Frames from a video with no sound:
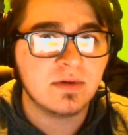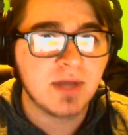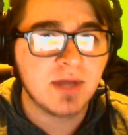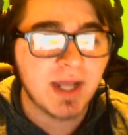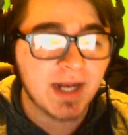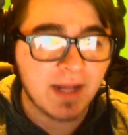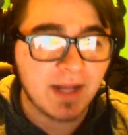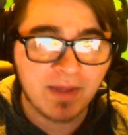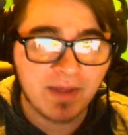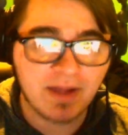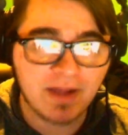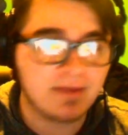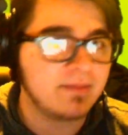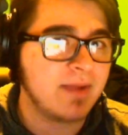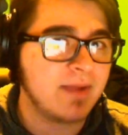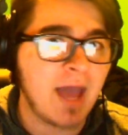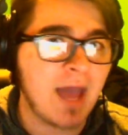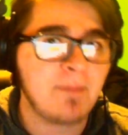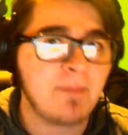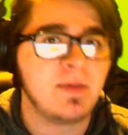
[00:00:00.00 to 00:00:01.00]
And I'm not
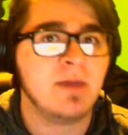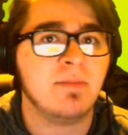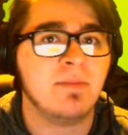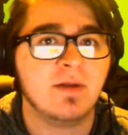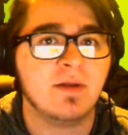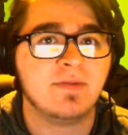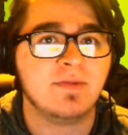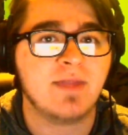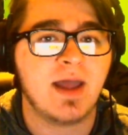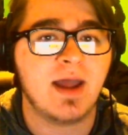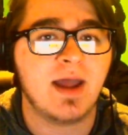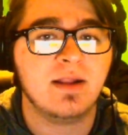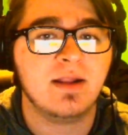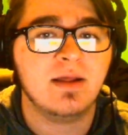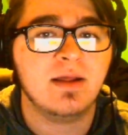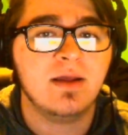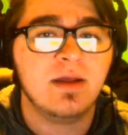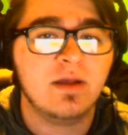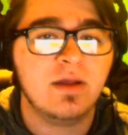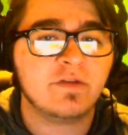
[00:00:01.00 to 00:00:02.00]
happy about that.
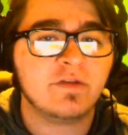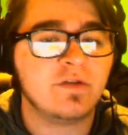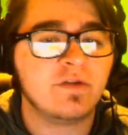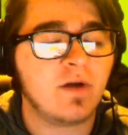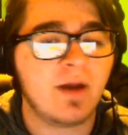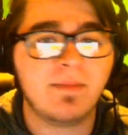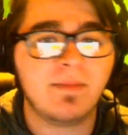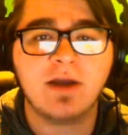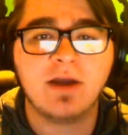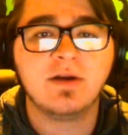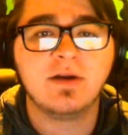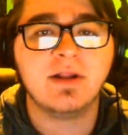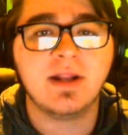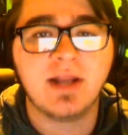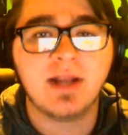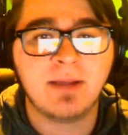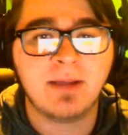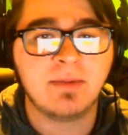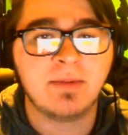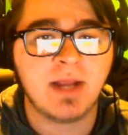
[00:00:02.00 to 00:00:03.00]
So I'm not going to
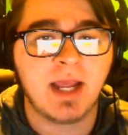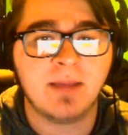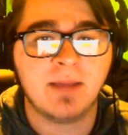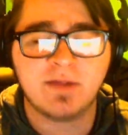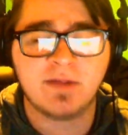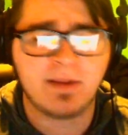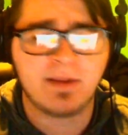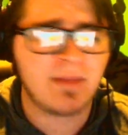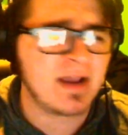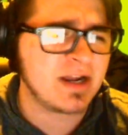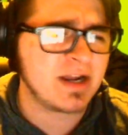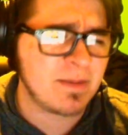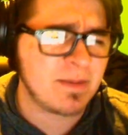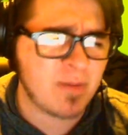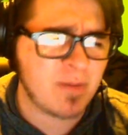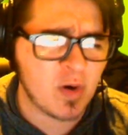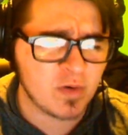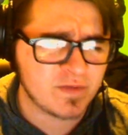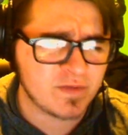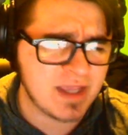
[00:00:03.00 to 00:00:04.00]
name names. I'm not going to
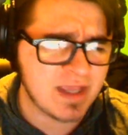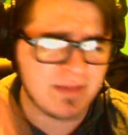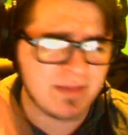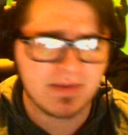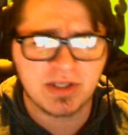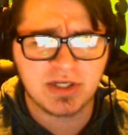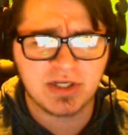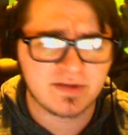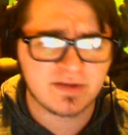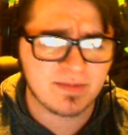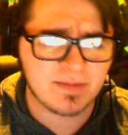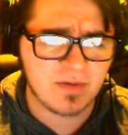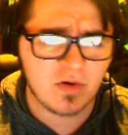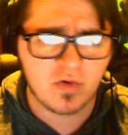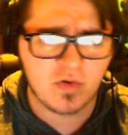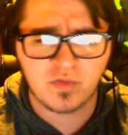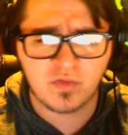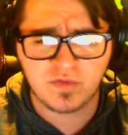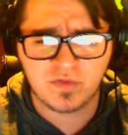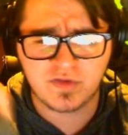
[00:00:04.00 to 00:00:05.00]
post images about
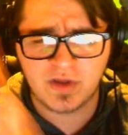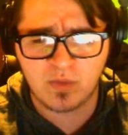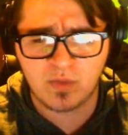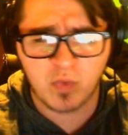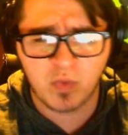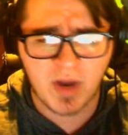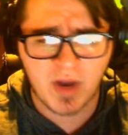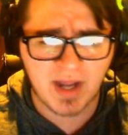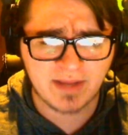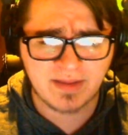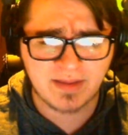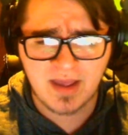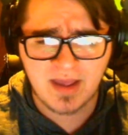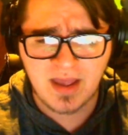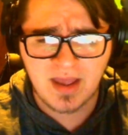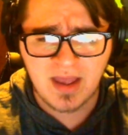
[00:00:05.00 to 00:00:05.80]
who said what.